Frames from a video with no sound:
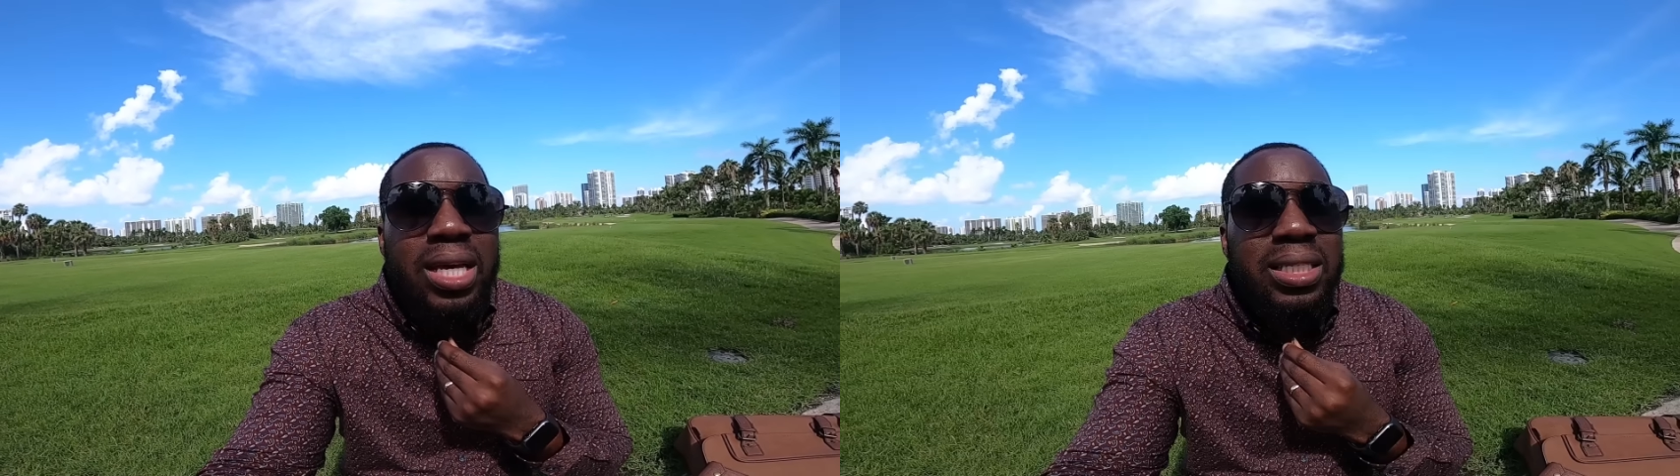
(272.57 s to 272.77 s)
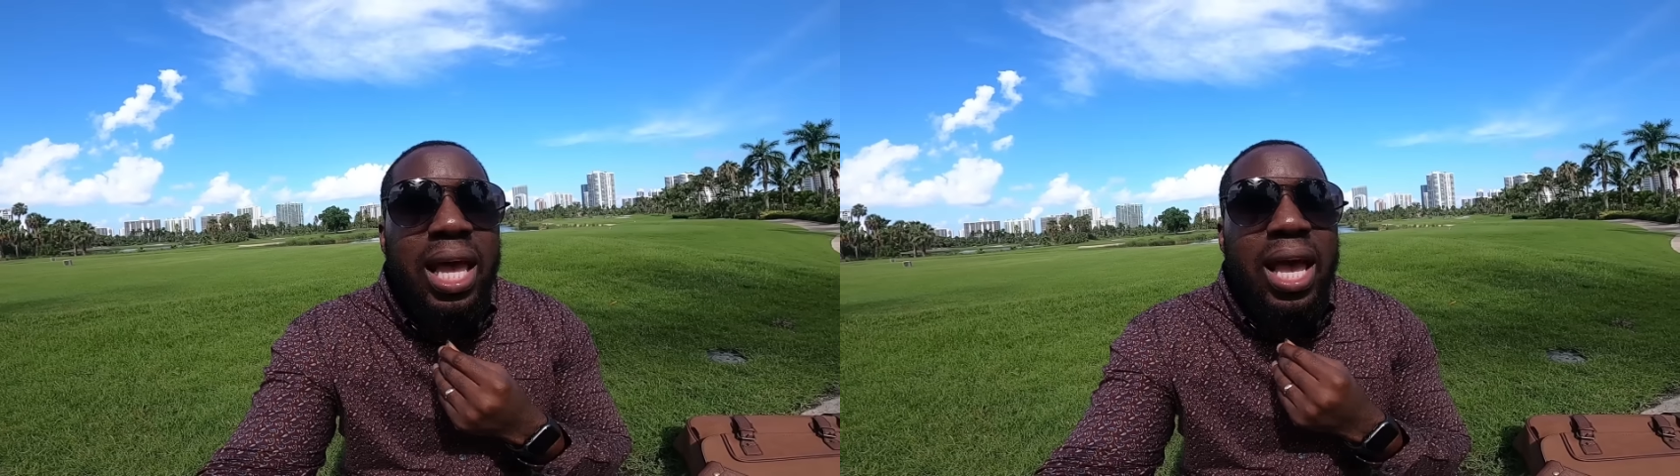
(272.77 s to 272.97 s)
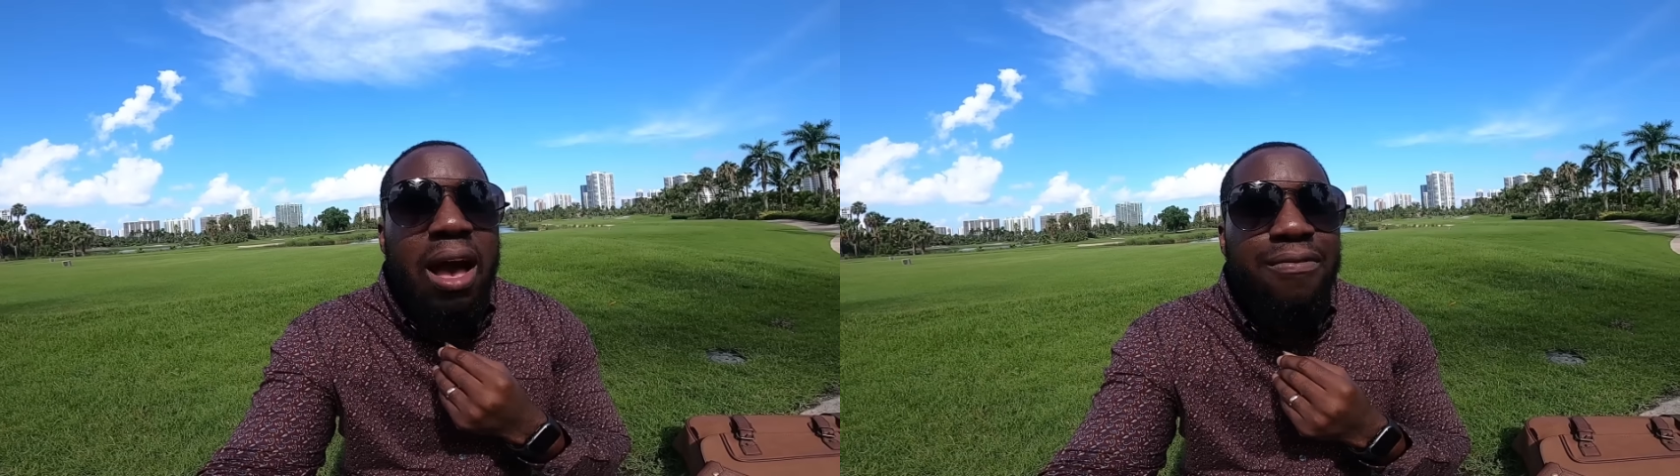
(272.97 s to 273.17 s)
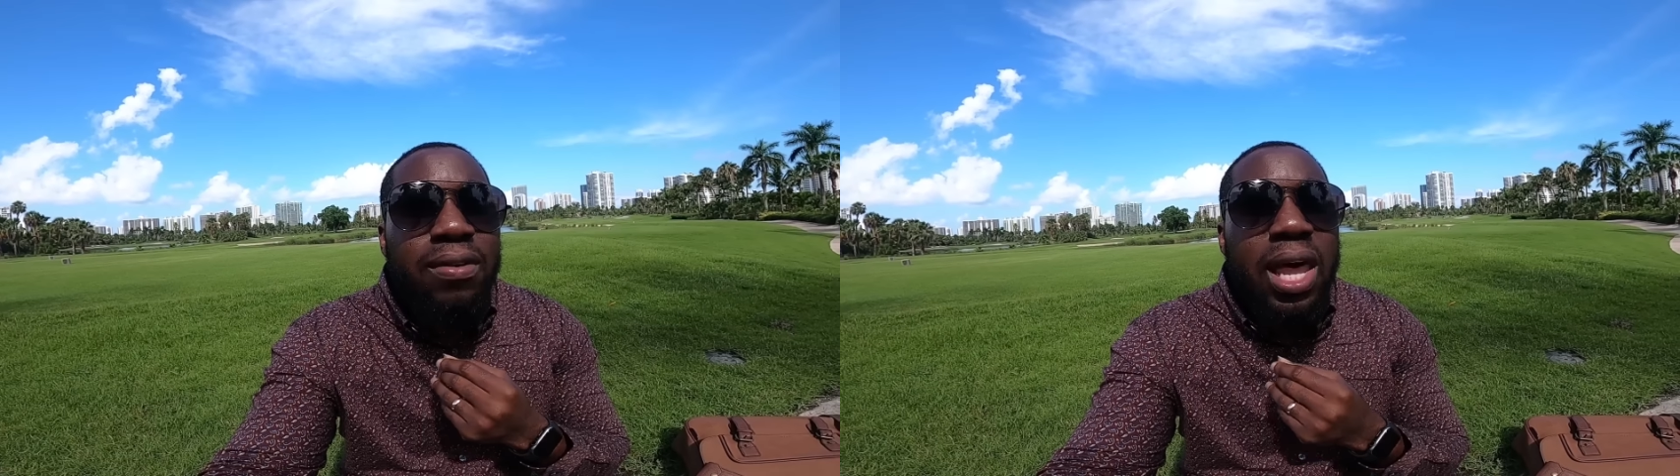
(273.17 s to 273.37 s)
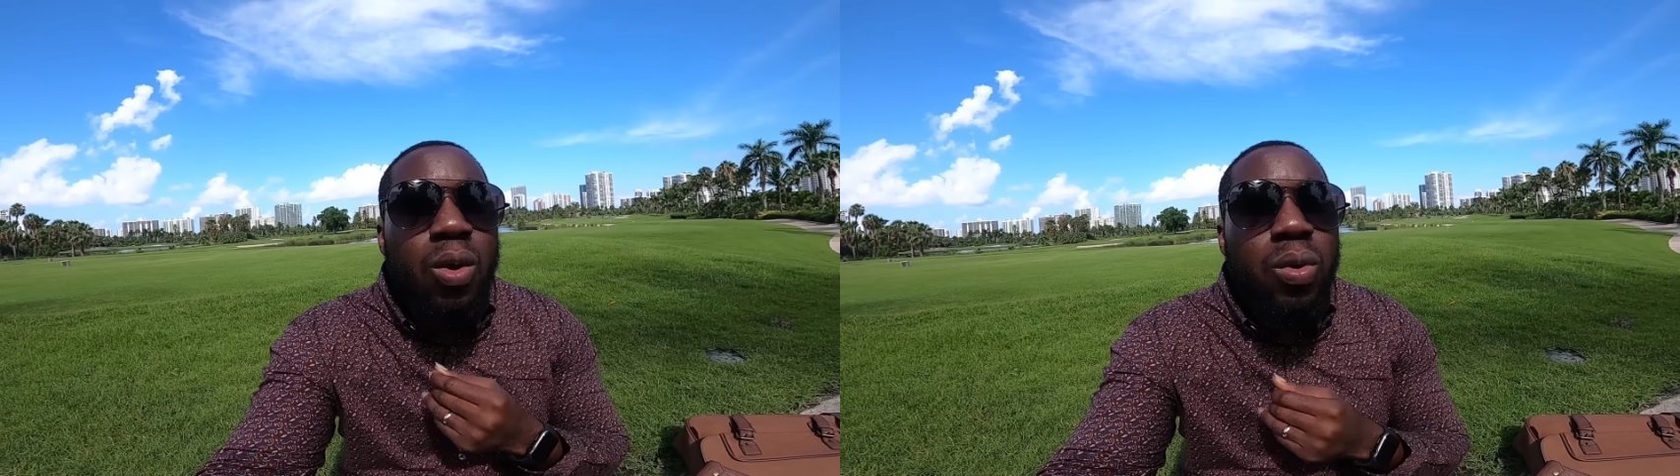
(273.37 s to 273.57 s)
is I
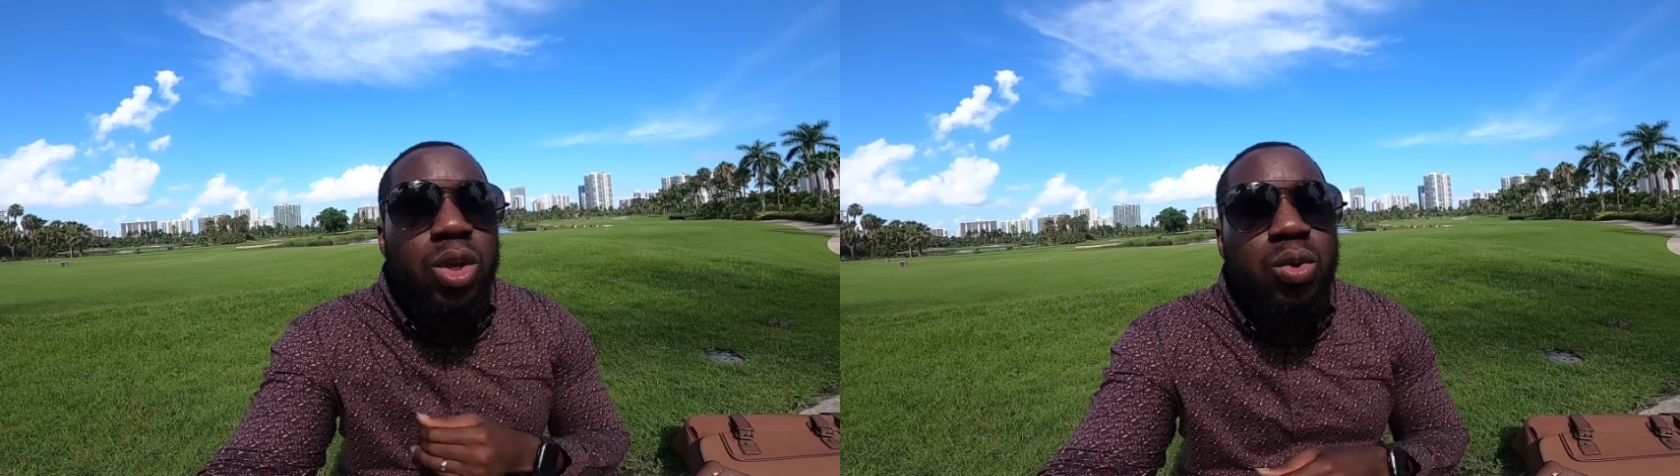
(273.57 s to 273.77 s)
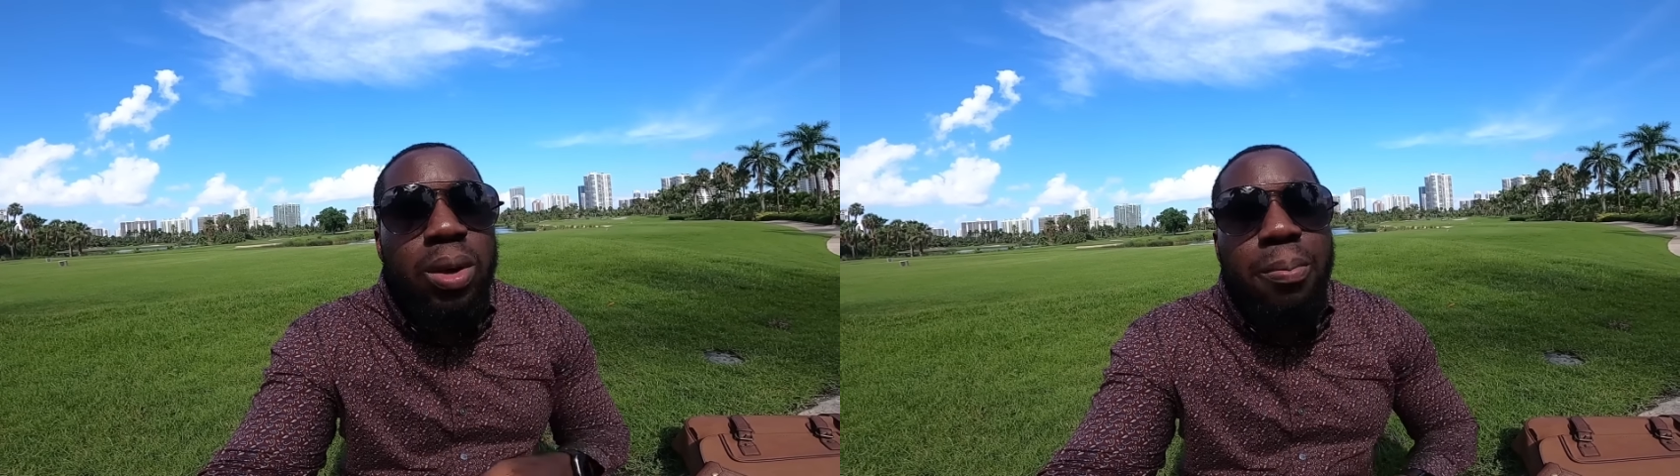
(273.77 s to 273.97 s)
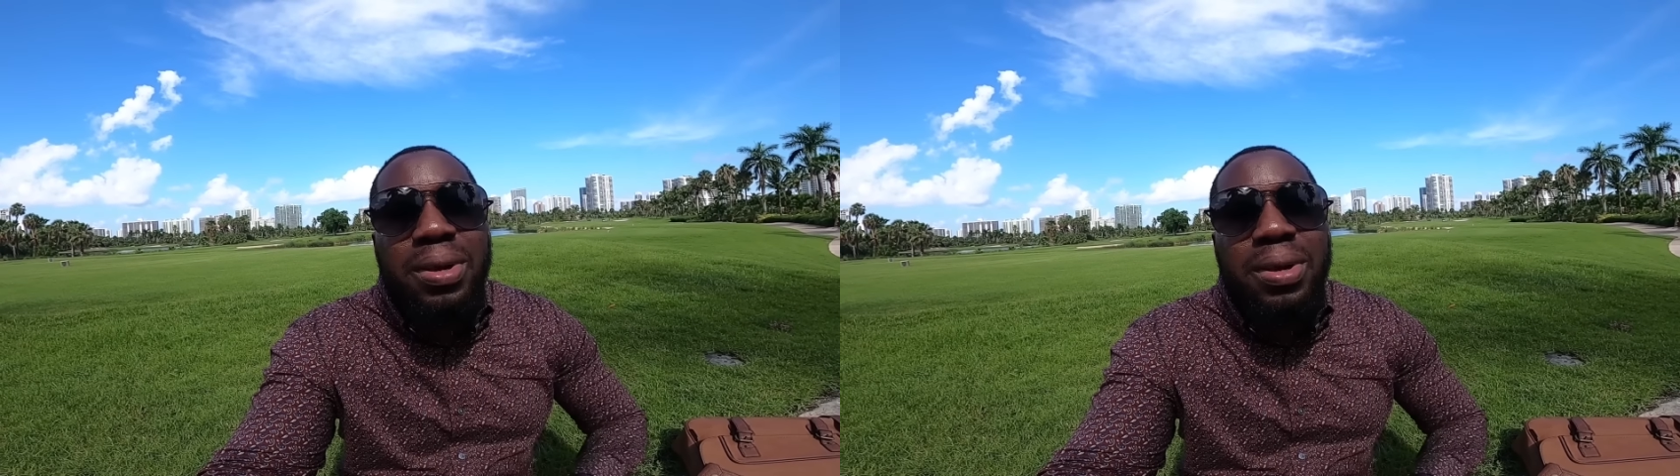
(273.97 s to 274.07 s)
feel like when you can